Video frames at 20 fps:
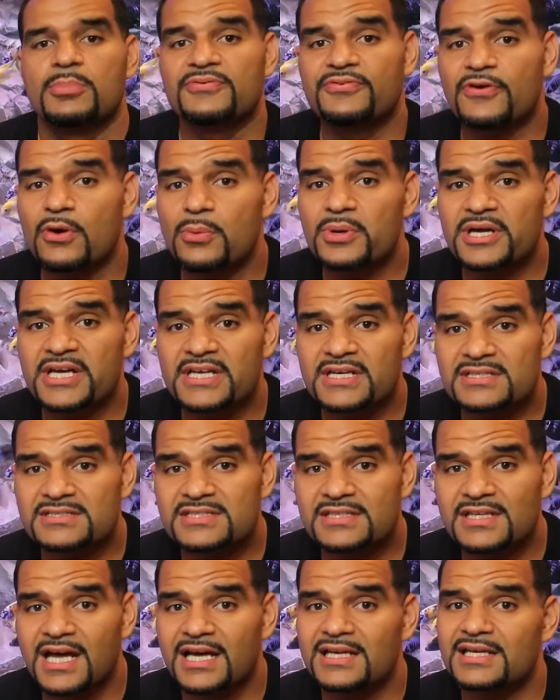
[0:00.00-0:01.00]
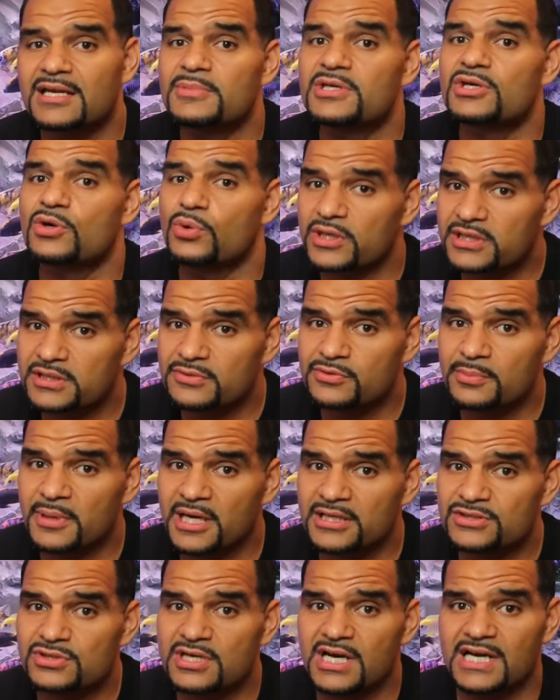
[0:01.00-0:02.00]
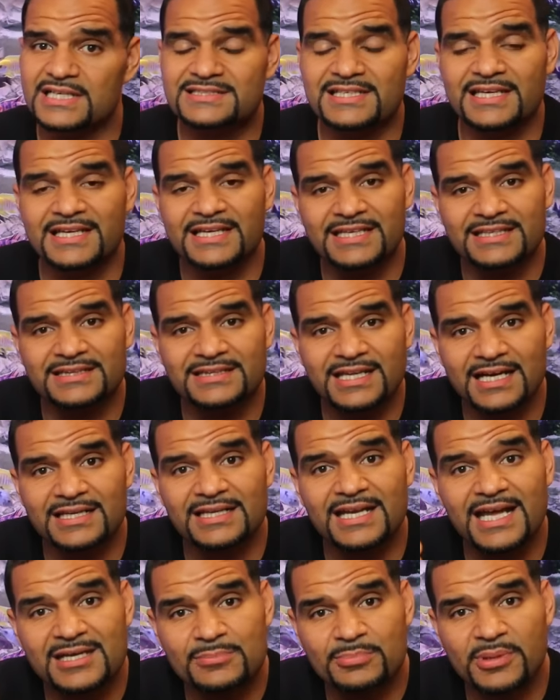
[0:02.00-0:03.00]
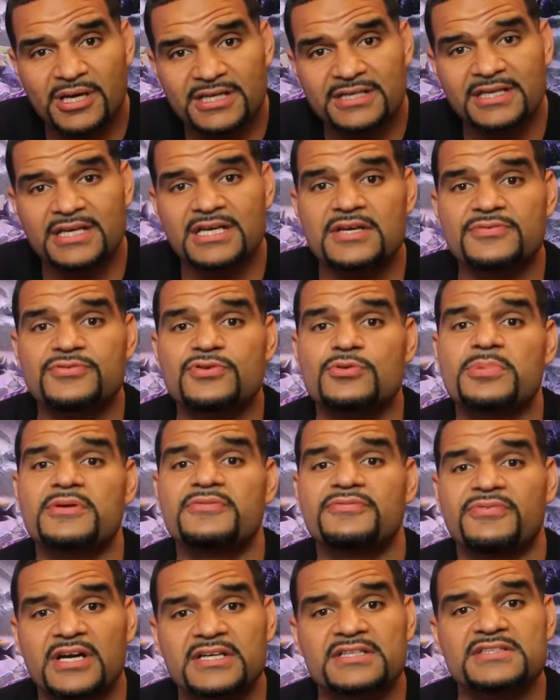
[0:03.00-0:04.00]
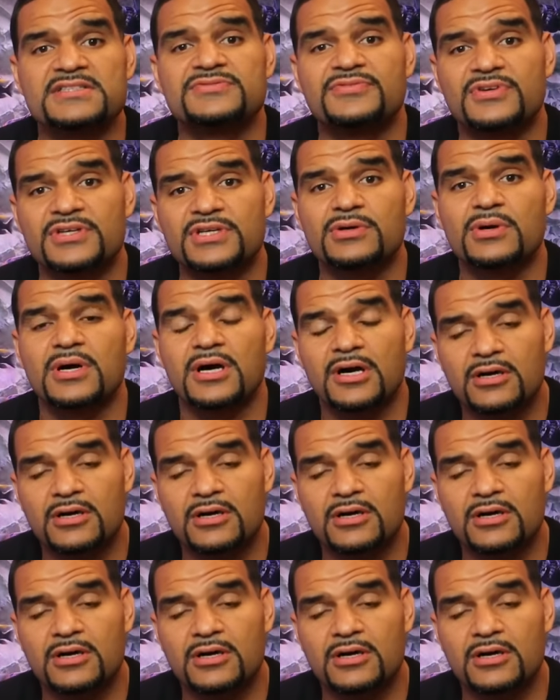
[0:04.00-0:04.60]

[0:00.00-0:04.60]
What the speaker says: Before we get into that, let me quickly remind you guys to hit that like button if you've been finding this video